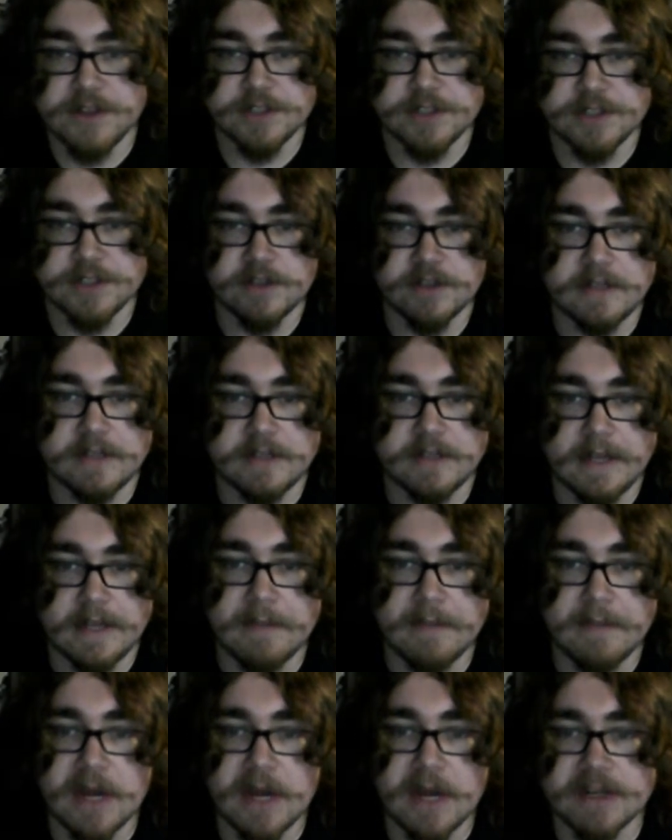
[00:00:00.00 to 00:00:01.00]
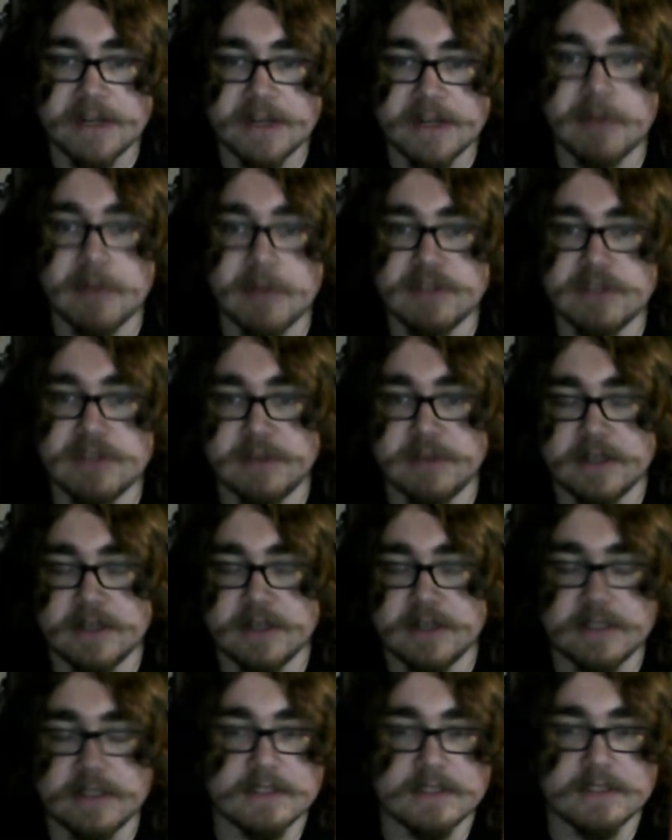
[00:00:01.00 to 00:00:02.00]
so I'm not double dipping
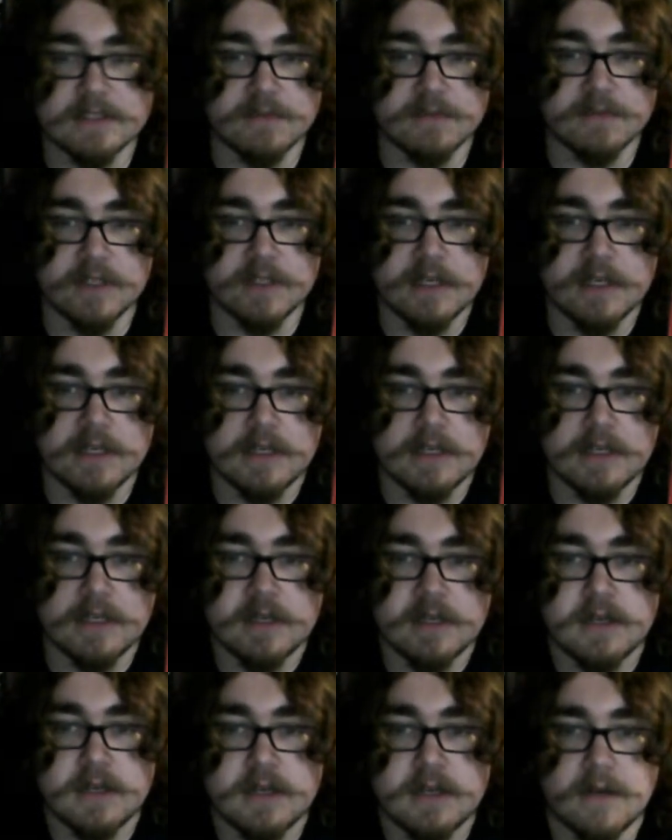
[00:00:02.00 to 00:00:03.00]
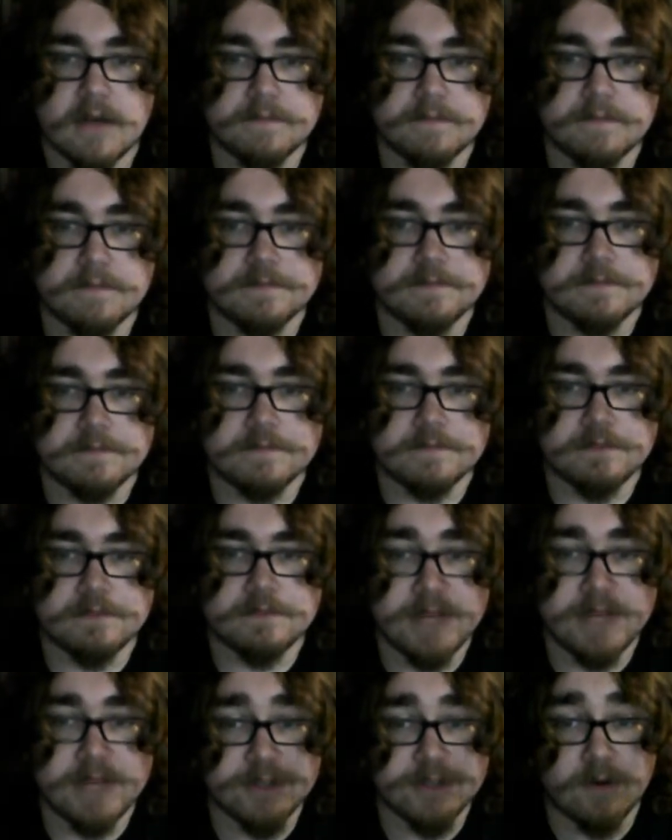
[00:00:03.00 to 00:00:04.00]
on this. But
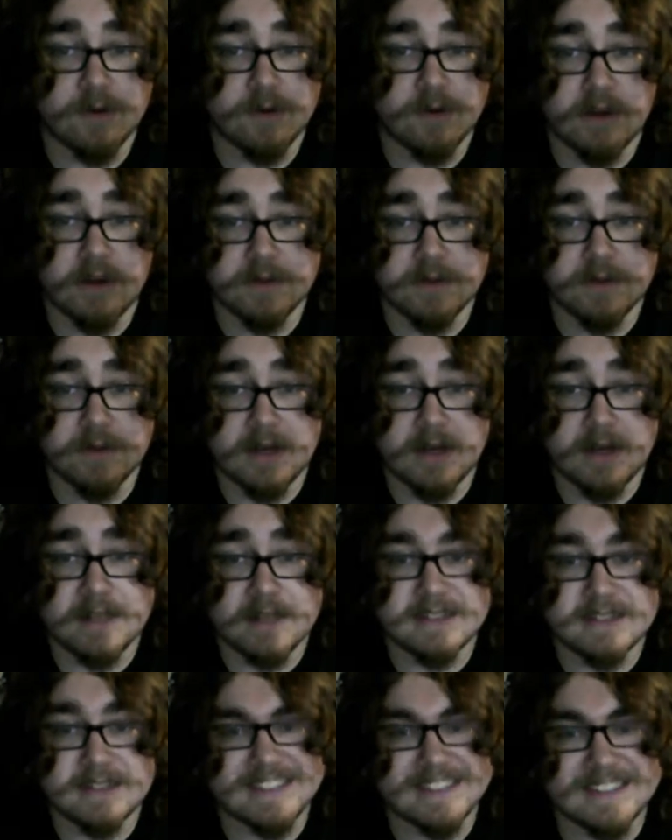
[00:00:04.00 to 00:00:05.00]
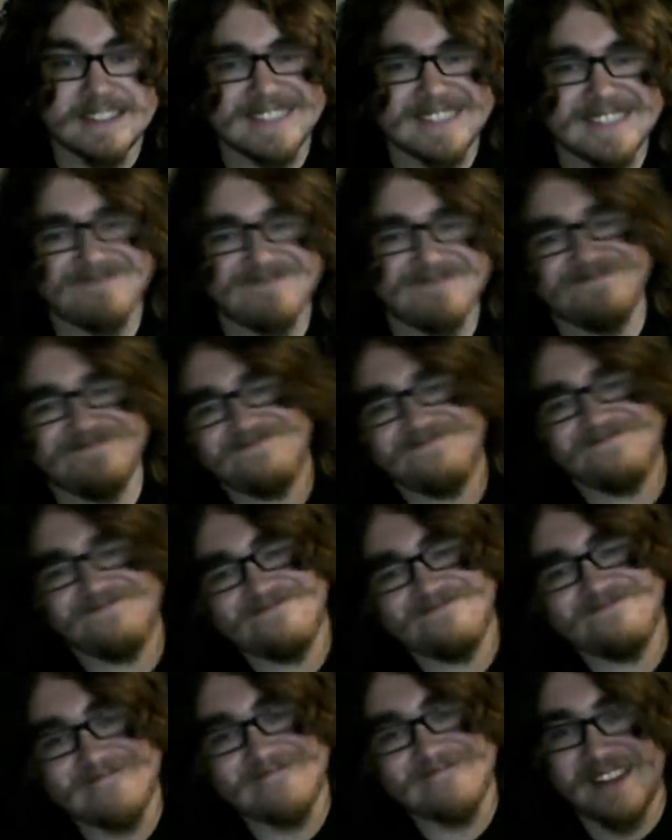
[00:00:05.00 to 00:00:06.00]
picture quality wise,
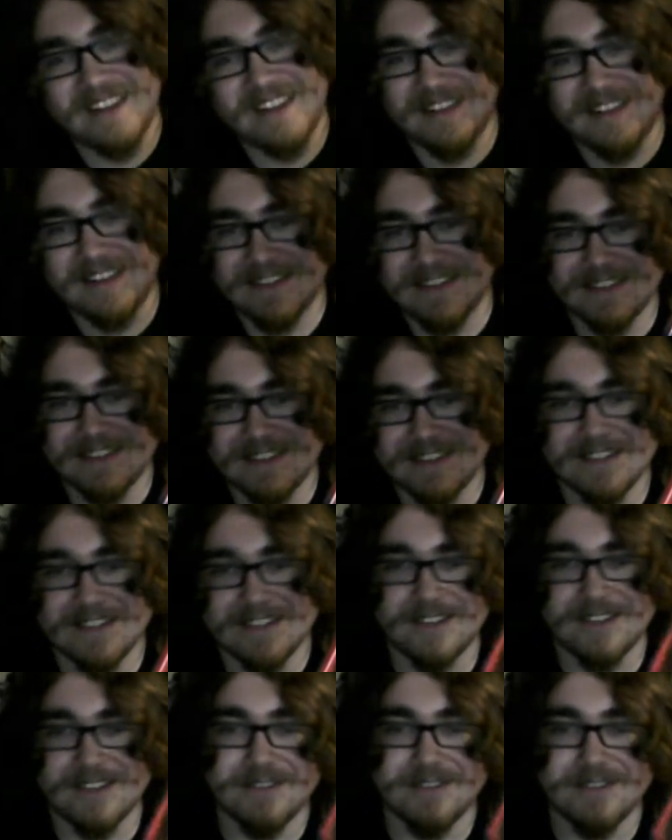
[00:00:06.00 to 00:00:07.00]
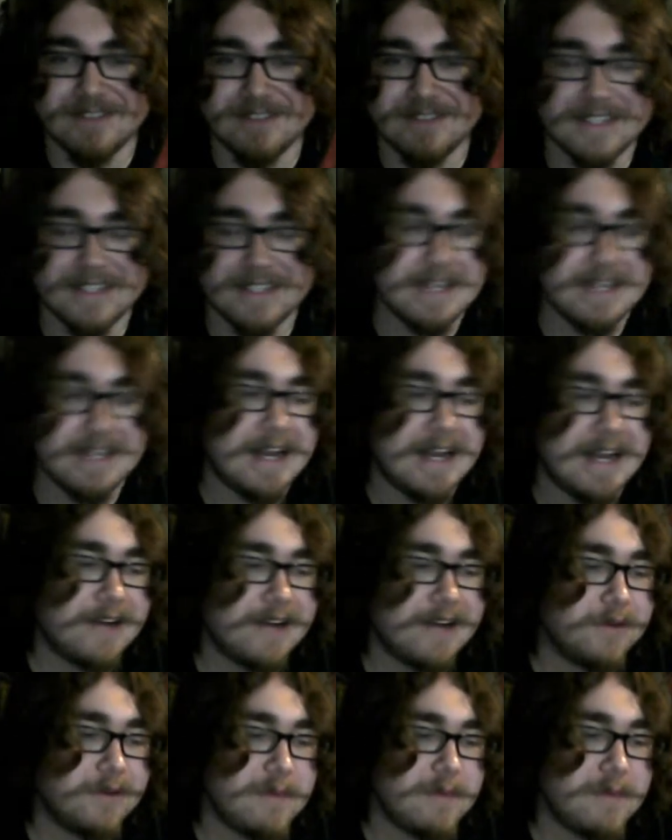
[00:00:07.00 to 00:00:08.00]
you know, I don't
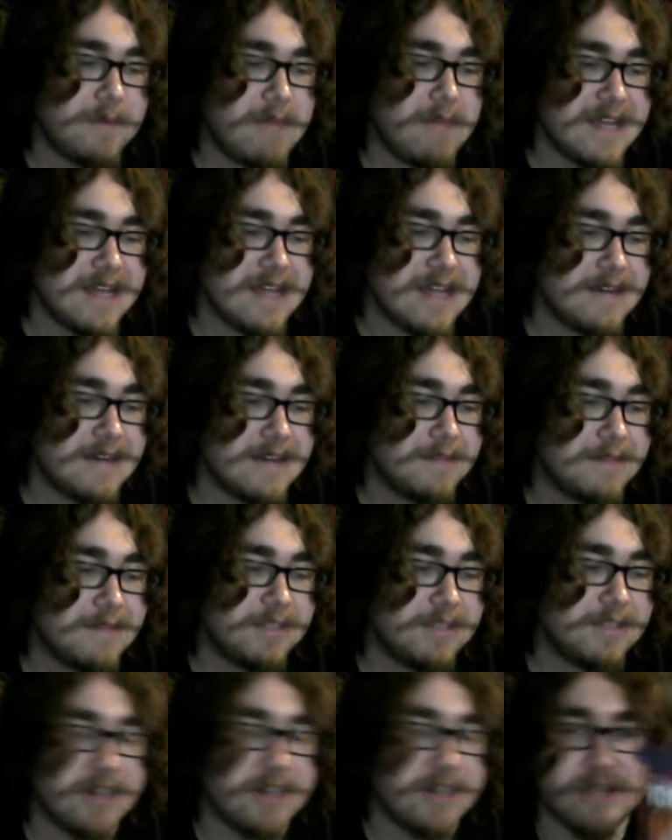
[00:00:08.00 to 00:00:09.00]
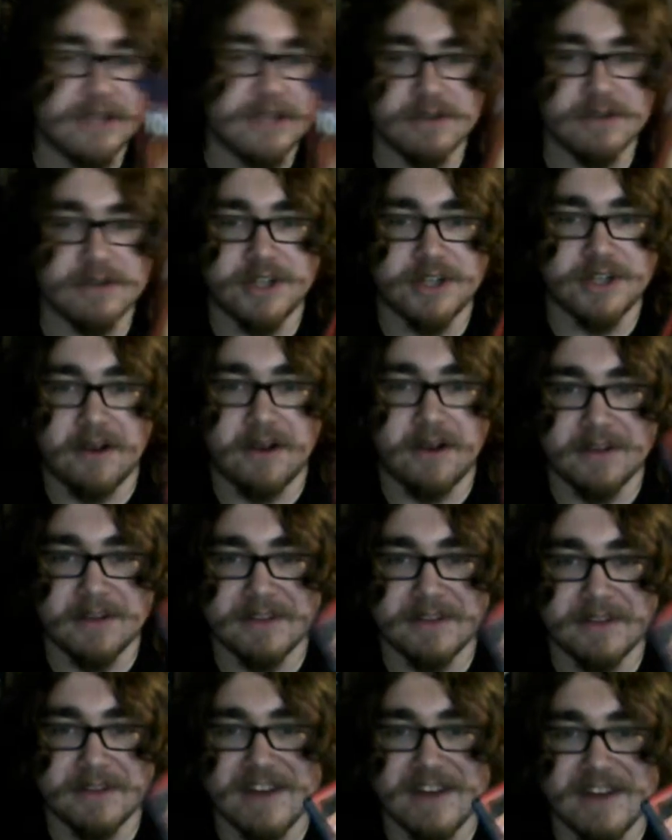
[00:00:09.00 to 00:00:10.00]
want to be mean, but Tokyo Shock, I
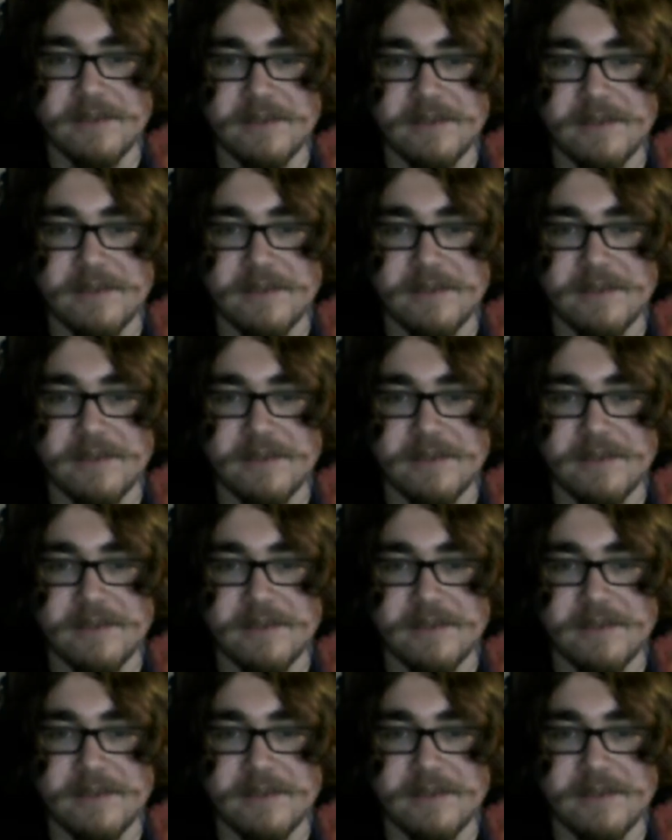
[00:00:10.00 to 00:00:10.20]
mean, they've never been